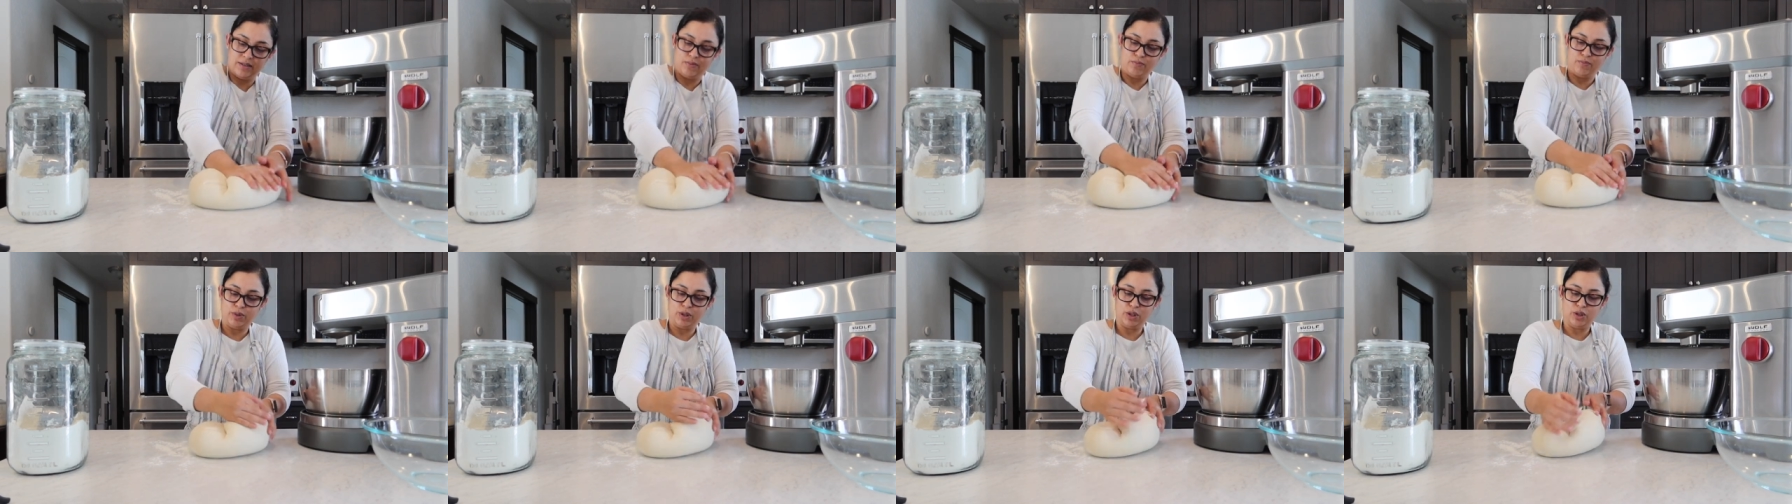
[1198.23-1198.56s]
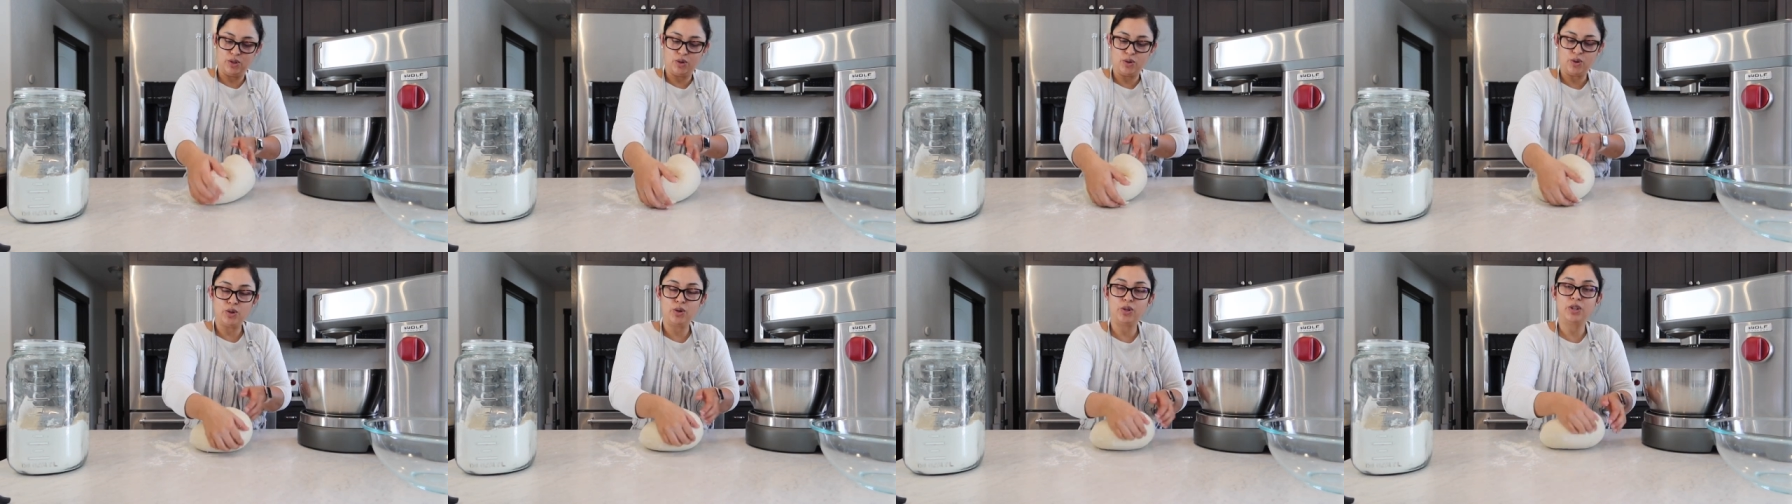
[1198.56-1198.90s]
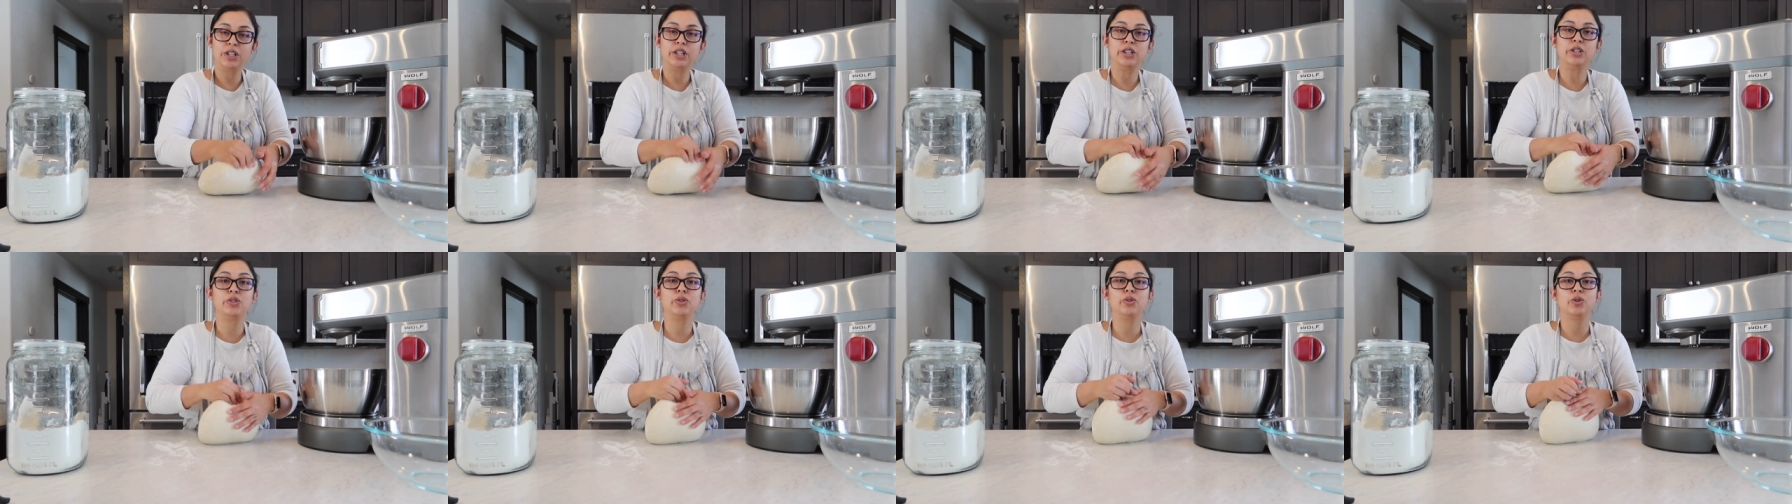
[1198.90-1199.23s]
but
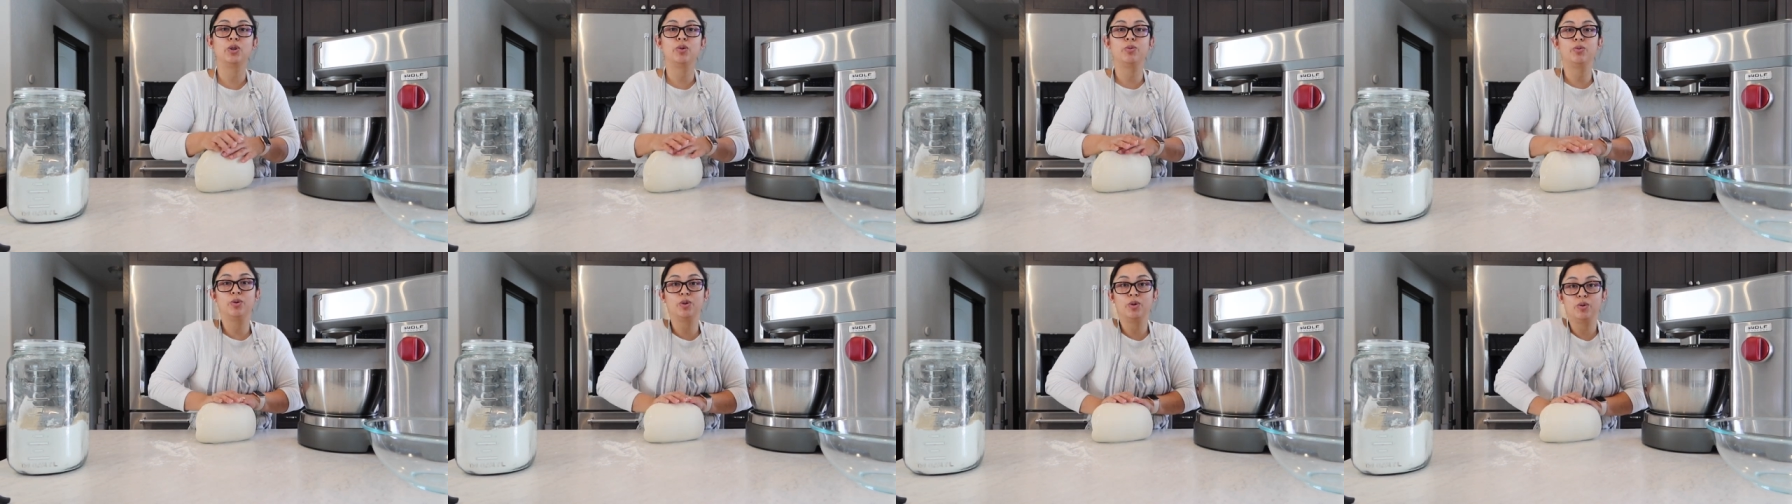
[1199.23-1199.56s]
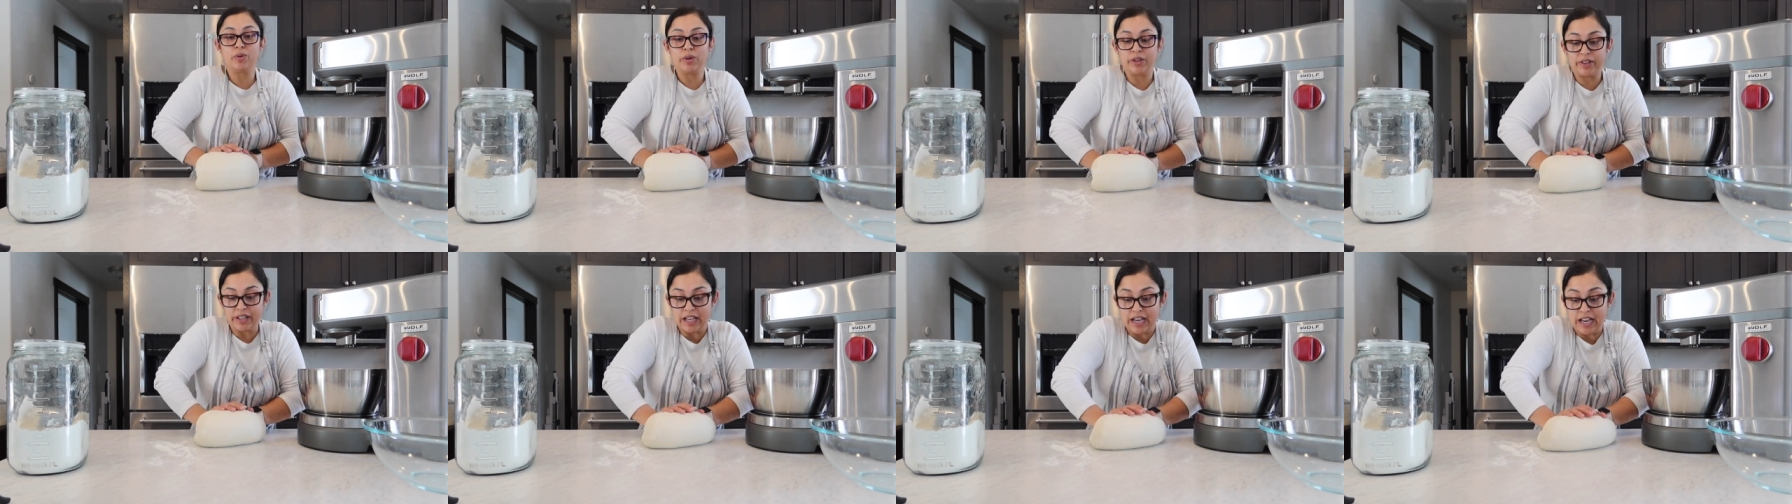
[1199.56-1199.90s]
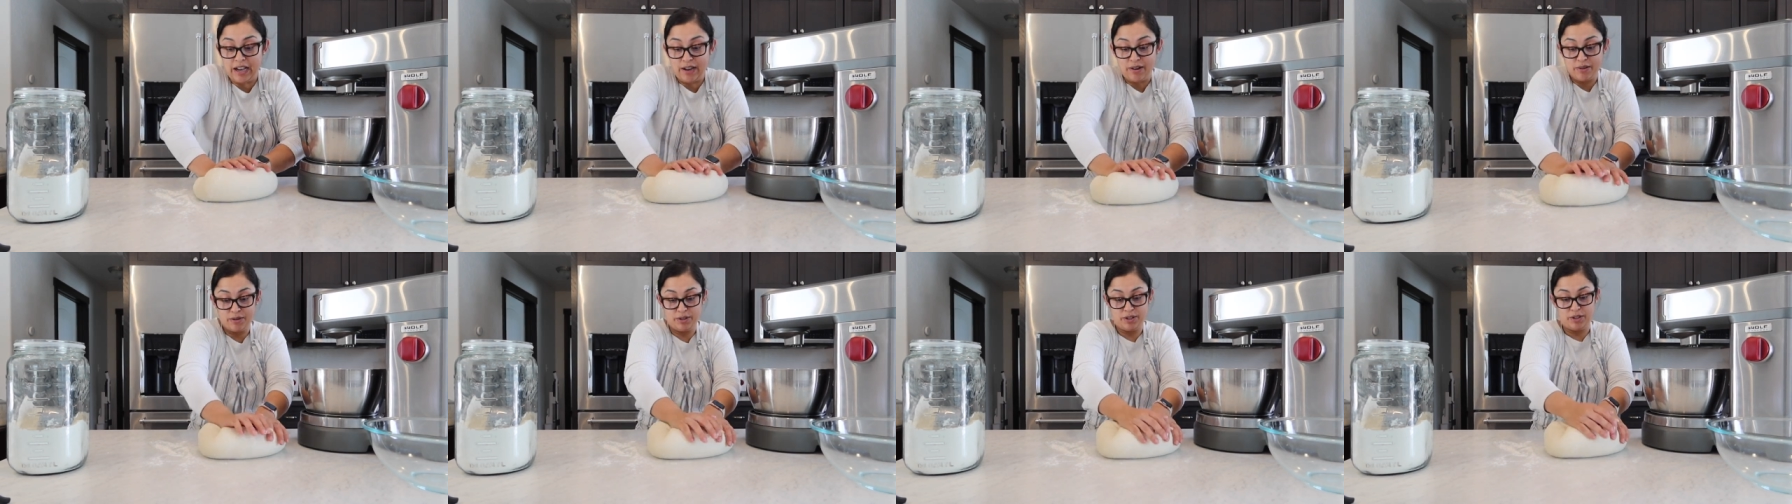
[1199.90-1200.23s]
totally doable
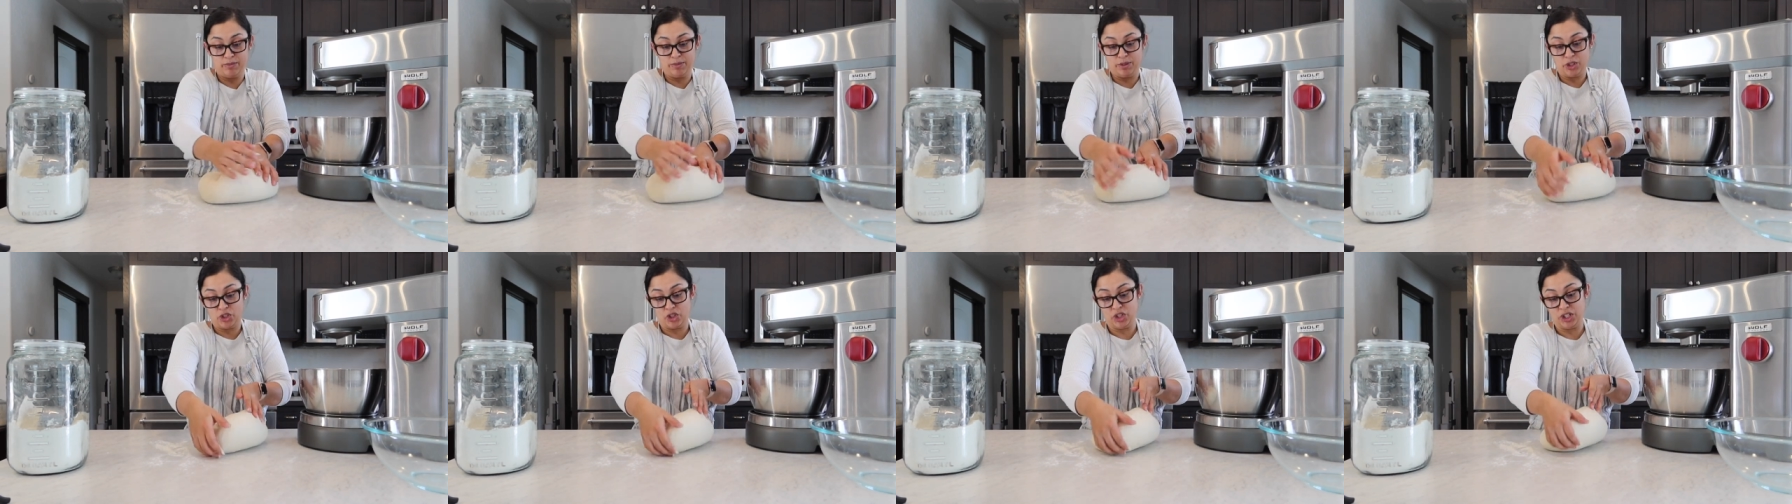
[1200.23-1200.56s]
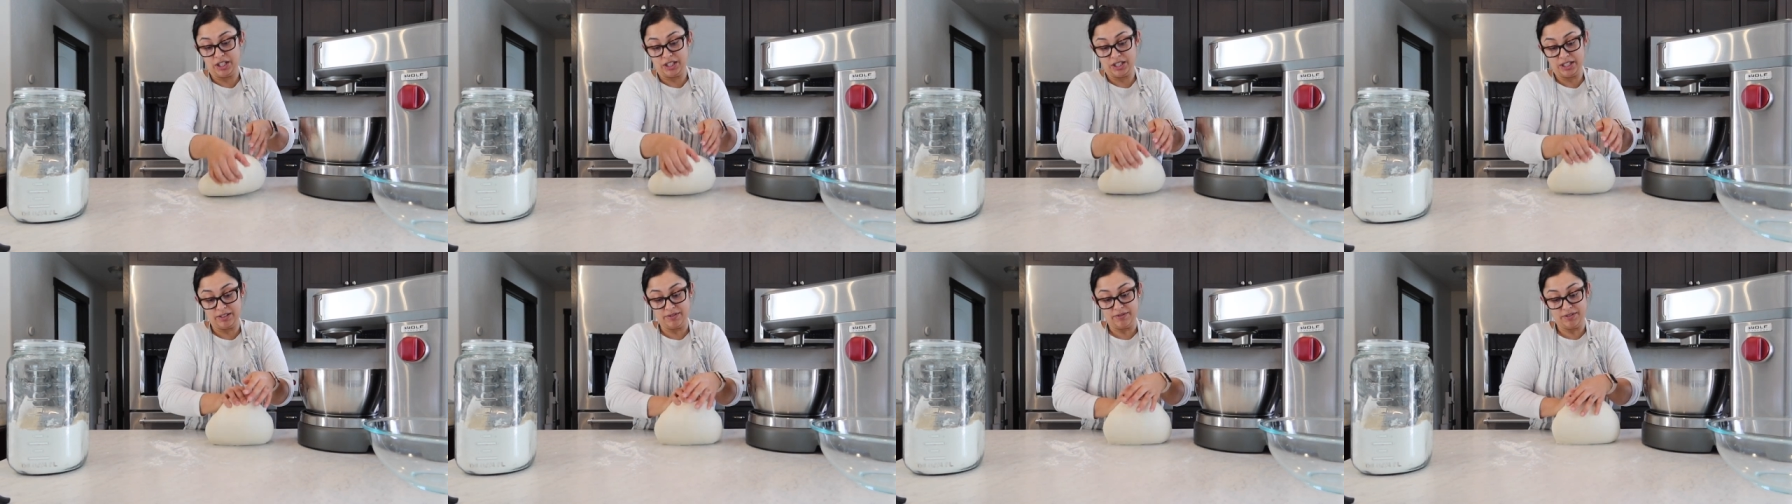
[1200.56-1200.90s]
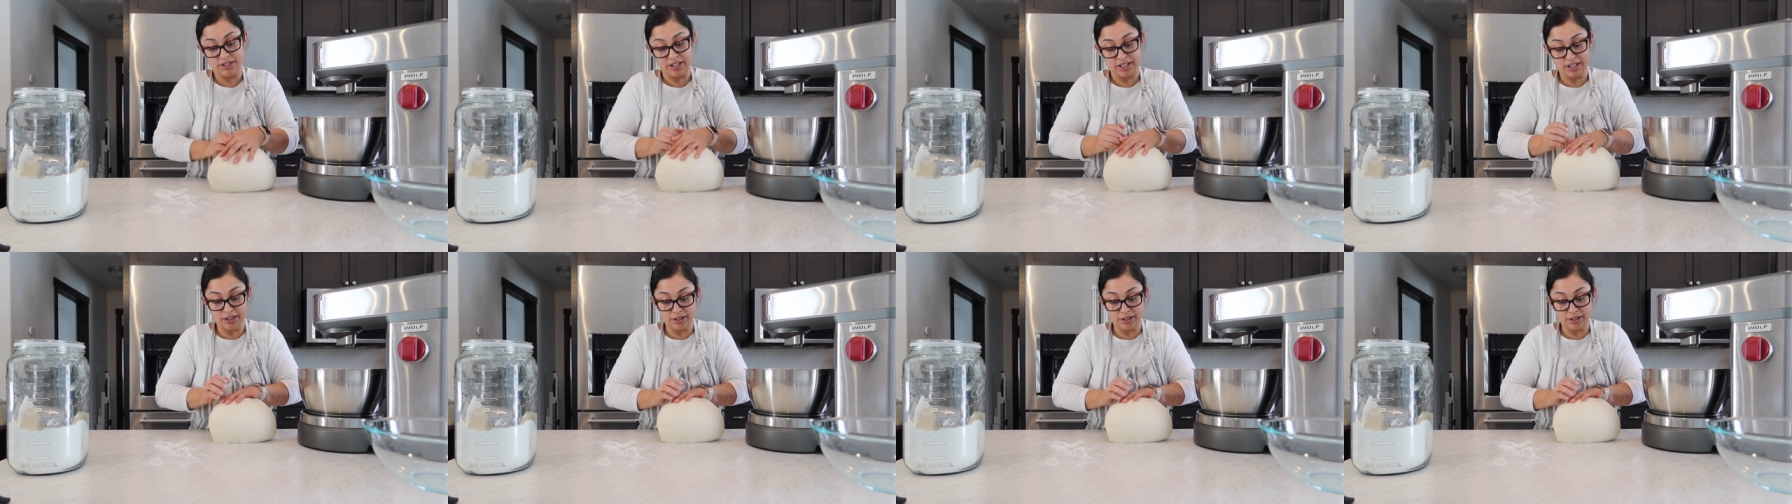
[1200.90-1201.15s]
without a machine. I've done